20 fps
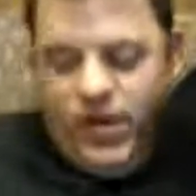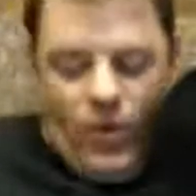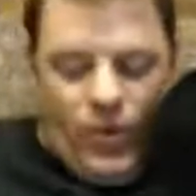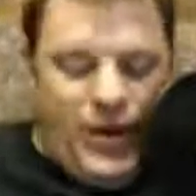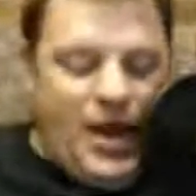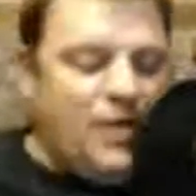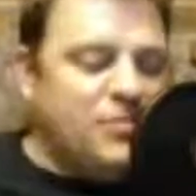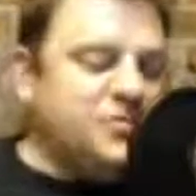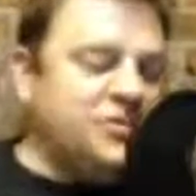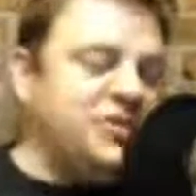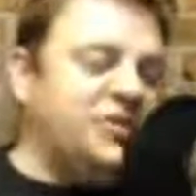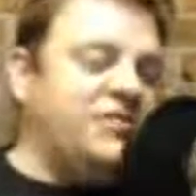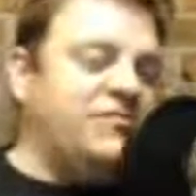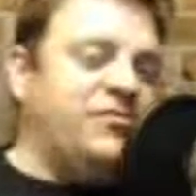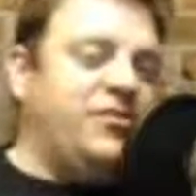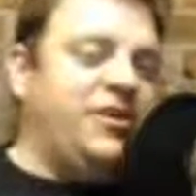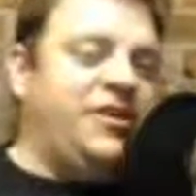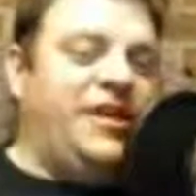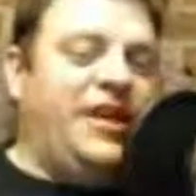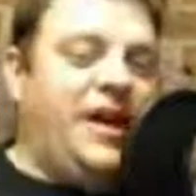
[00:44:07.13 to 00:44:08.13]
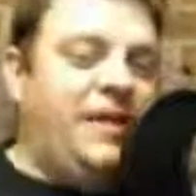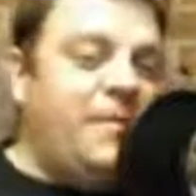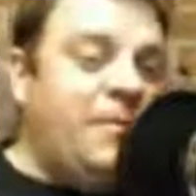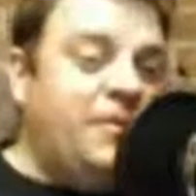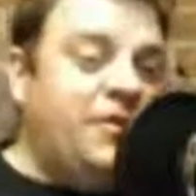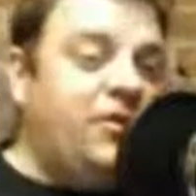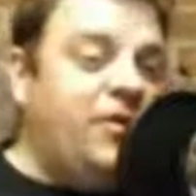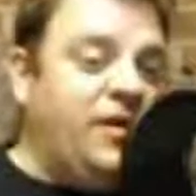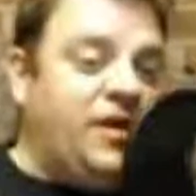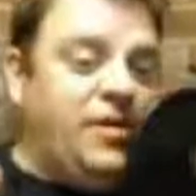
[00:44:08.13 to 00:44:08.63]
When I was looking for a game, I'm
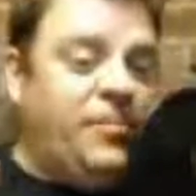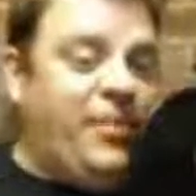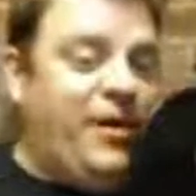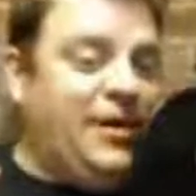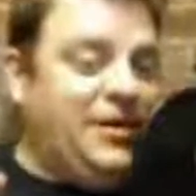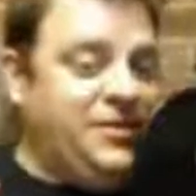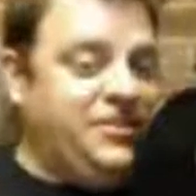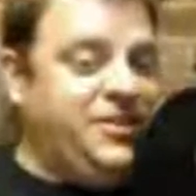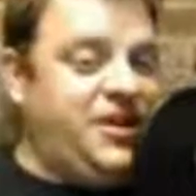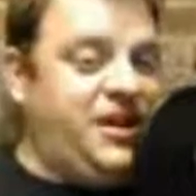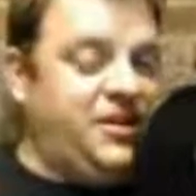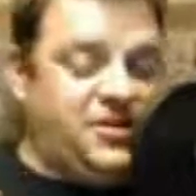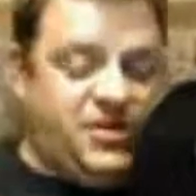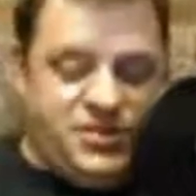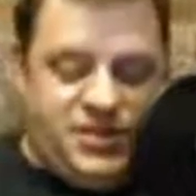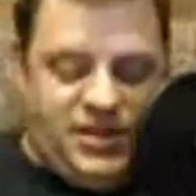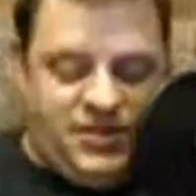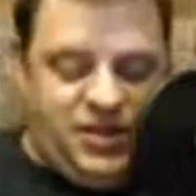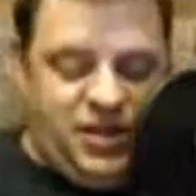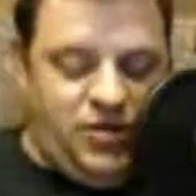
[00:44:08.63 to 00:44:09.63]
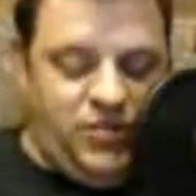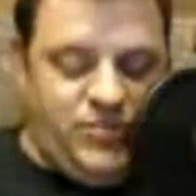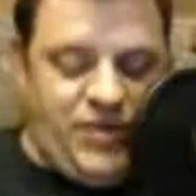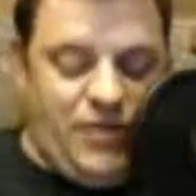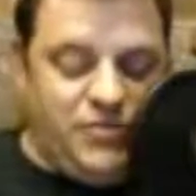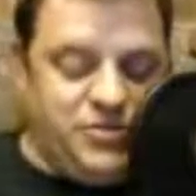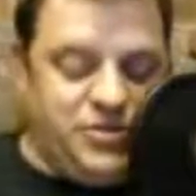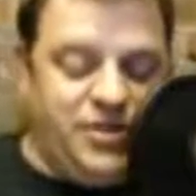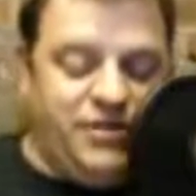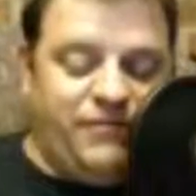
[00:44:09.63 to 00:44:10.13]
going to go ahead and apologize because I
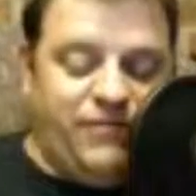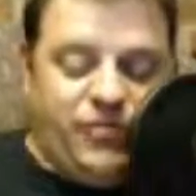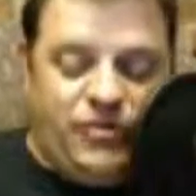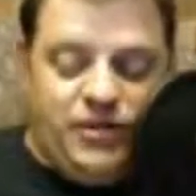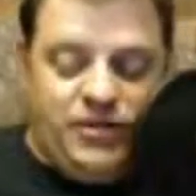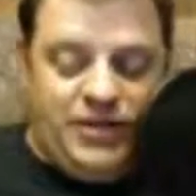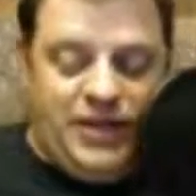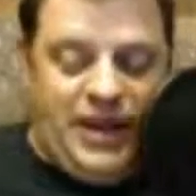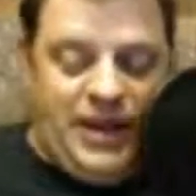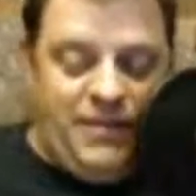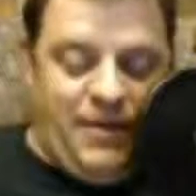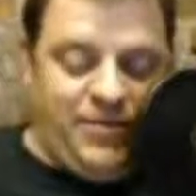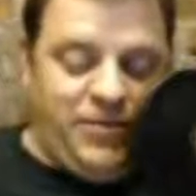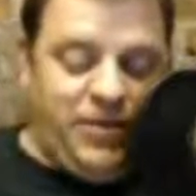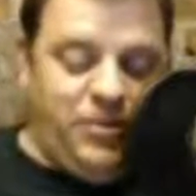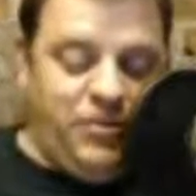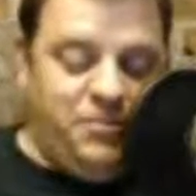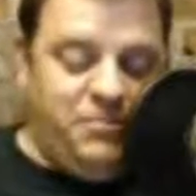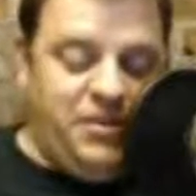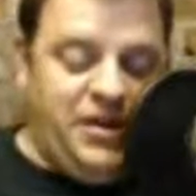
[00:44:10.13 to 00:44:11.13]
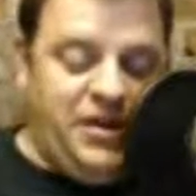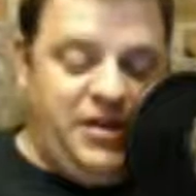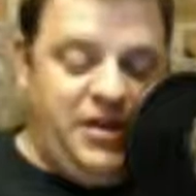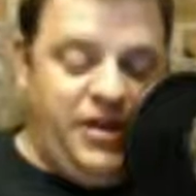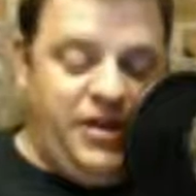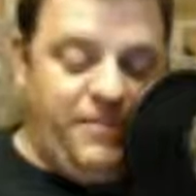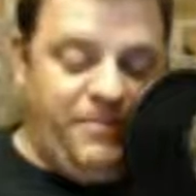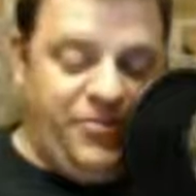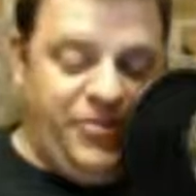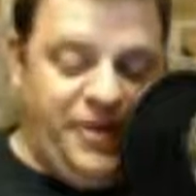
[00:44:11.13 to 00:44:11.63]
was looking for a game I thought would be
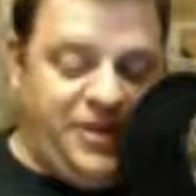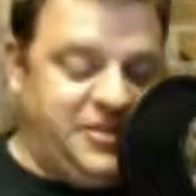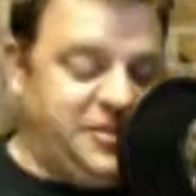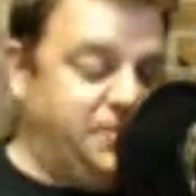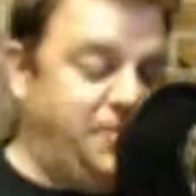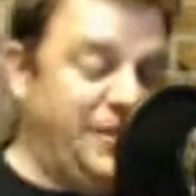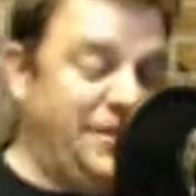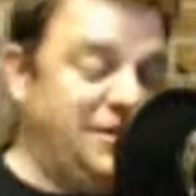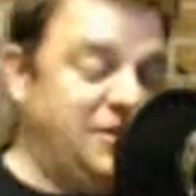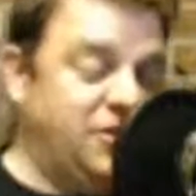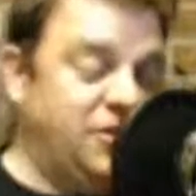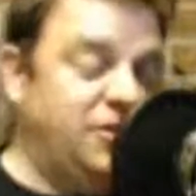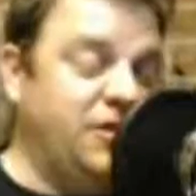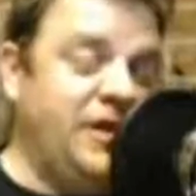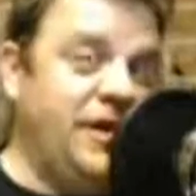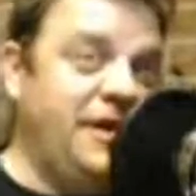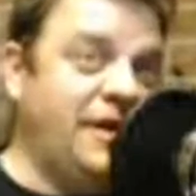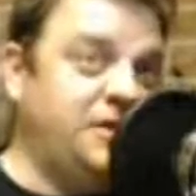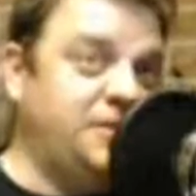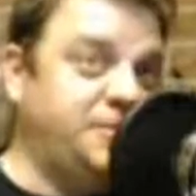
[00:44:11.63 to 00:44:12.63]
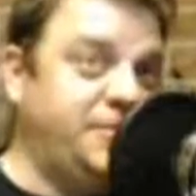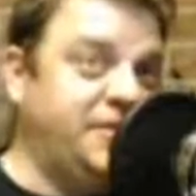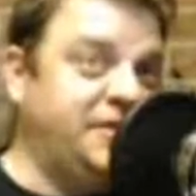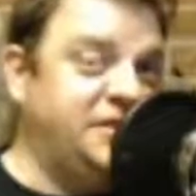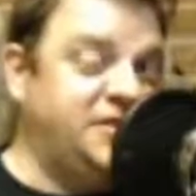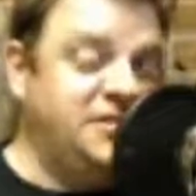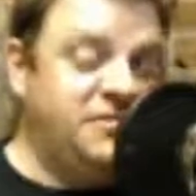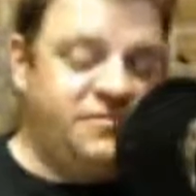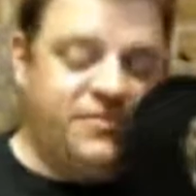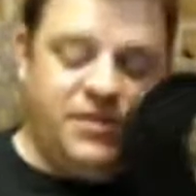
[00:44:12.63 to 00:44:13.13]

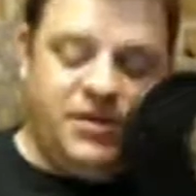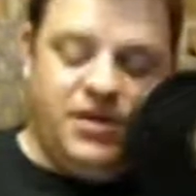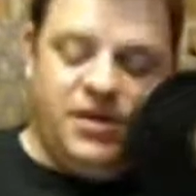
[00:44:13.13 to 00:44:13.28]
inexpensive,